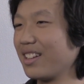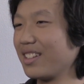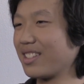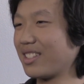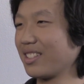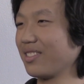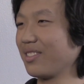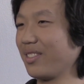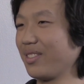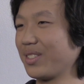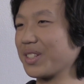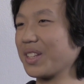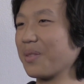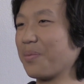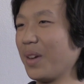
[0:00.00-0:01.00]
s-
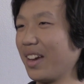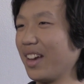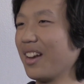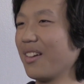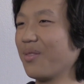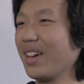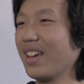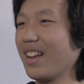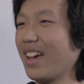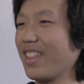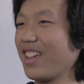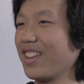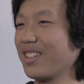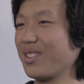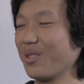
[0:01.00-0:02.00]
sleeping in a bit and
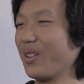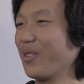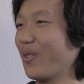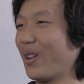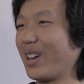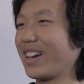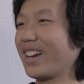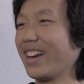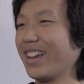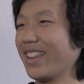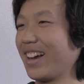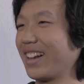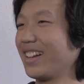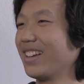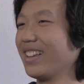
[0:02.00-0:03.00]
then doing work in
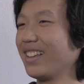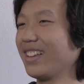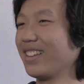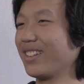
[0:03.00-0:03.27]
like